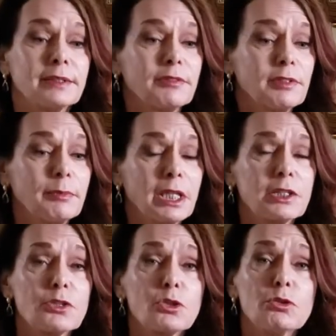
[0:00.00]
if the man
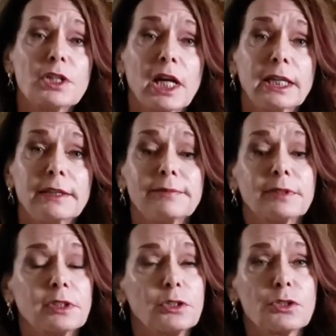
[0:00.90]
is too tight,
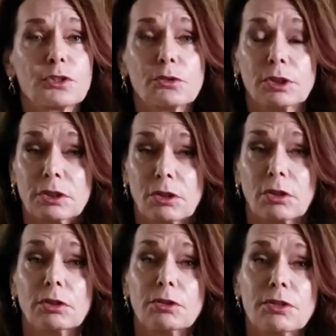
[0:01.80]
you're just going to
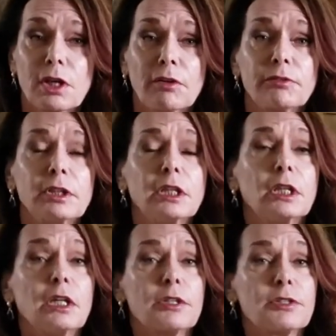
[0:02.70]
hurt yourself.
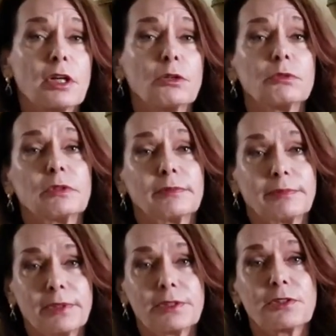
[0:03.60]
So
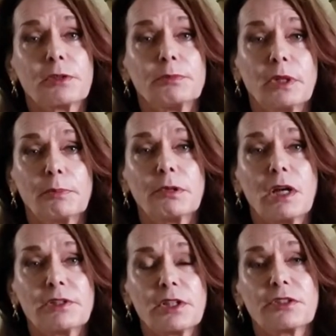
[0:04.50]
this is a
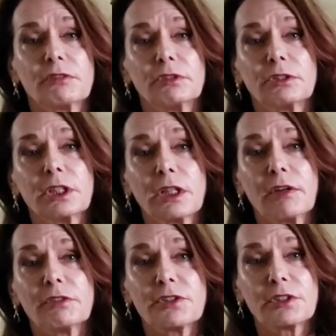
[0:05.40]
process of learning,
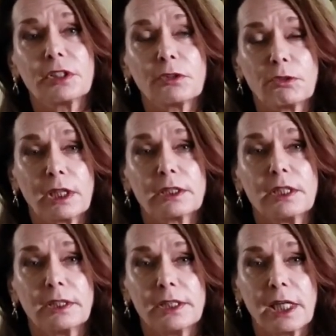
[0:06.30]
obviously, correct
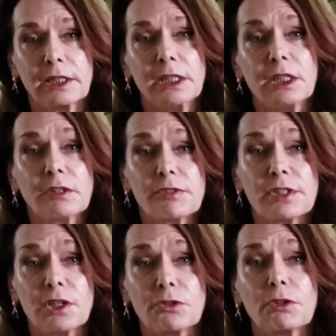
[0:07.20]
technique of
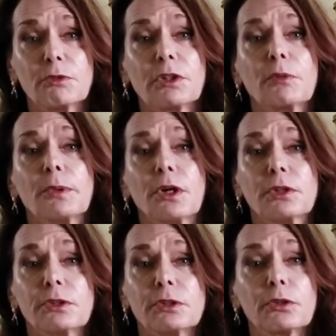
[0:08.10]
centering with our
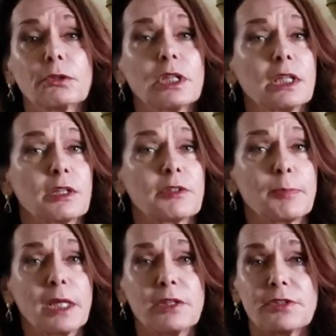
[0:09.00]
partner and creating
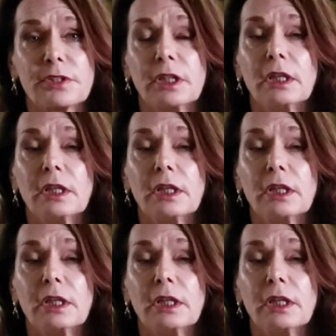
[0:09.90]
space